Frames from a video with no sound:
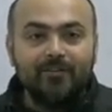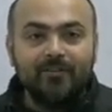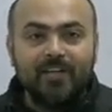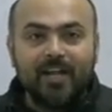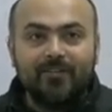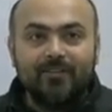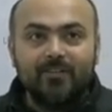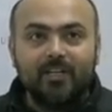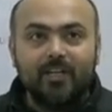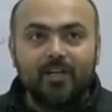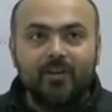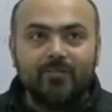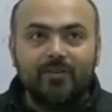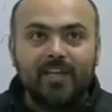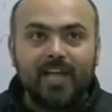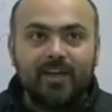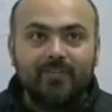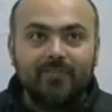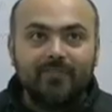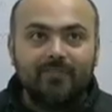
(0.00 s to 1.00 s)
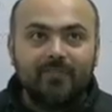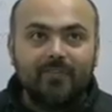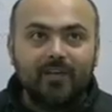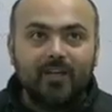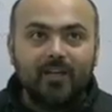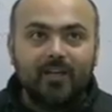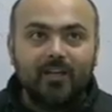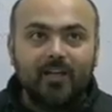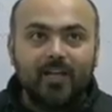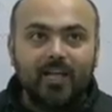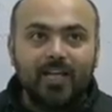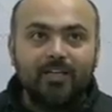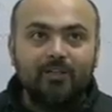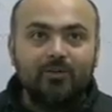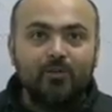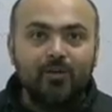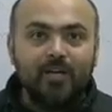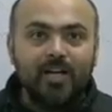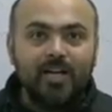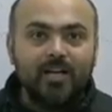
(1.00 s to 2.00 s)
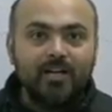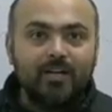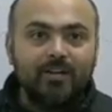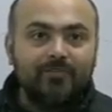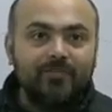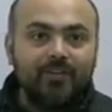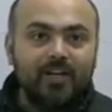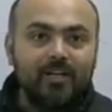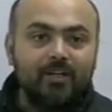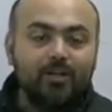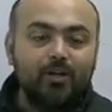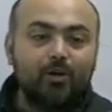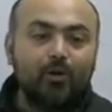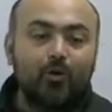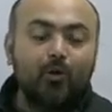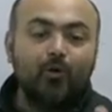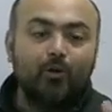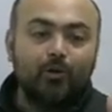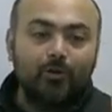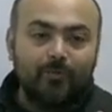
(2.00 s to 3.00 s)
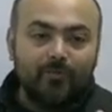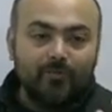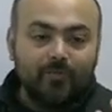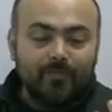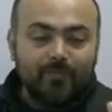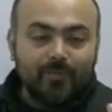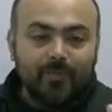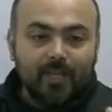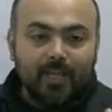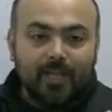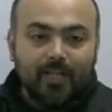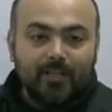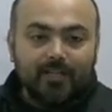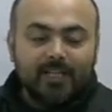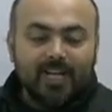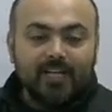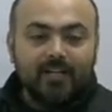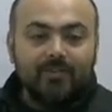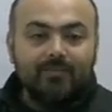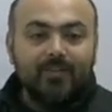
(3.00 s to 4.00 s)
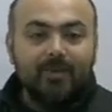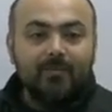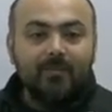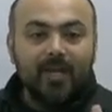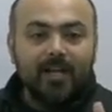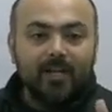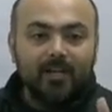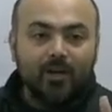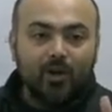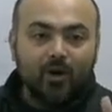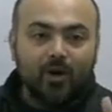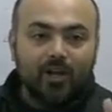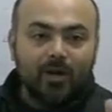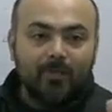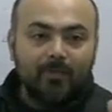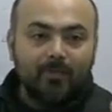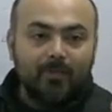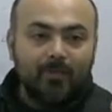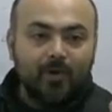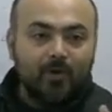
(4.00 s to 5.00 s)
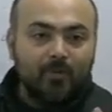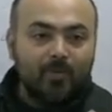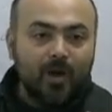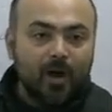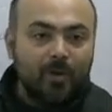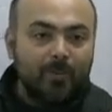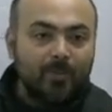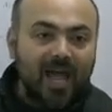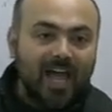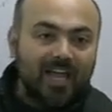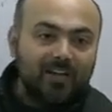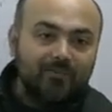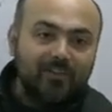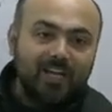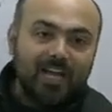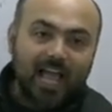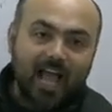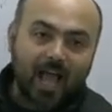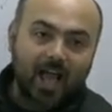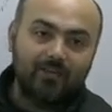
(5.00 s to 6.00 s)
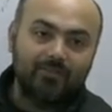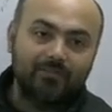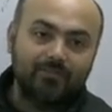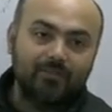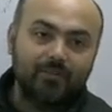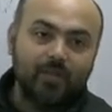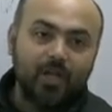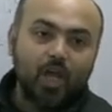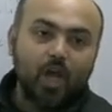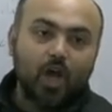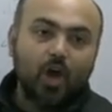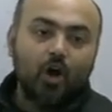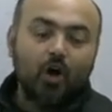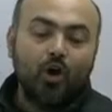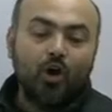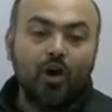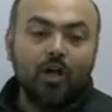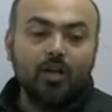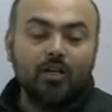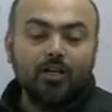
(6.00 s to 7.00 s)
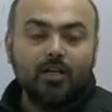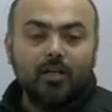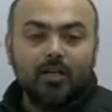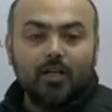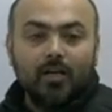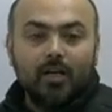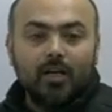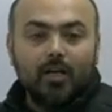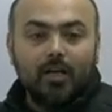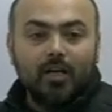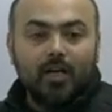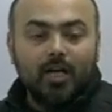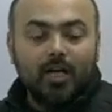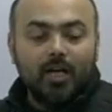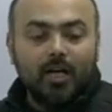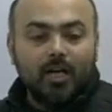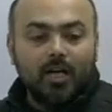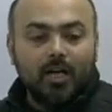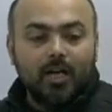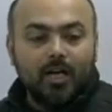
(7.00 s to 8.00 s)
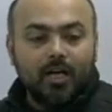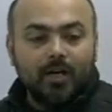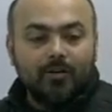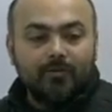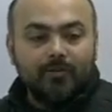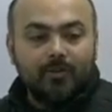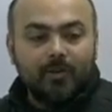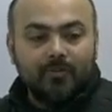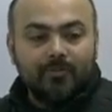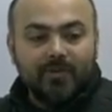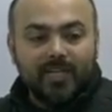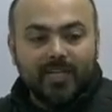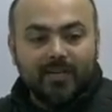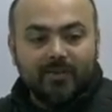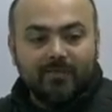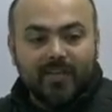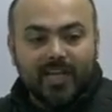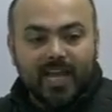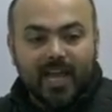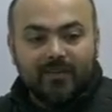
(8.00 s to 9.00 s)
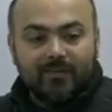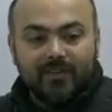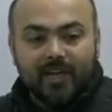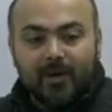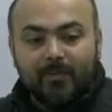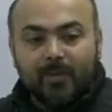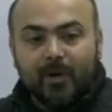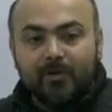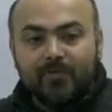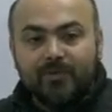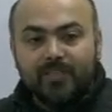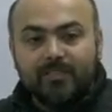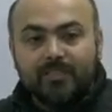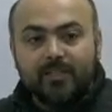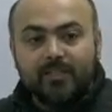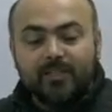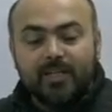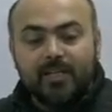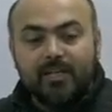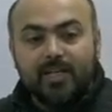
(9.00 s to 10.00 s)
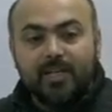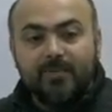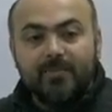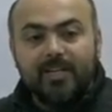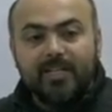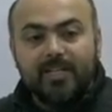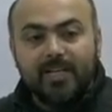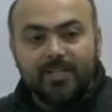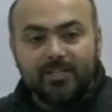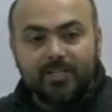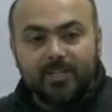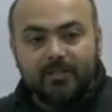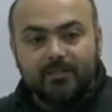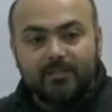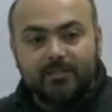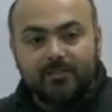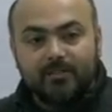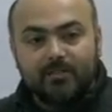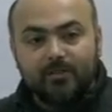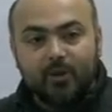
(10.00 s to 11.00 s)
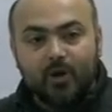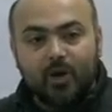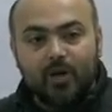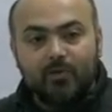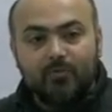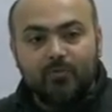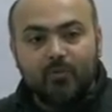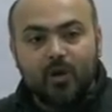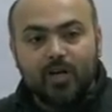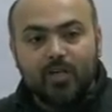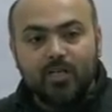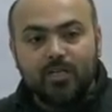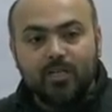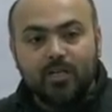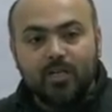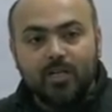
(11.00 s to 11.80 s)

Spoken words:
We have included a different role that a woman or a man will have, or we have come out with certain limitations on what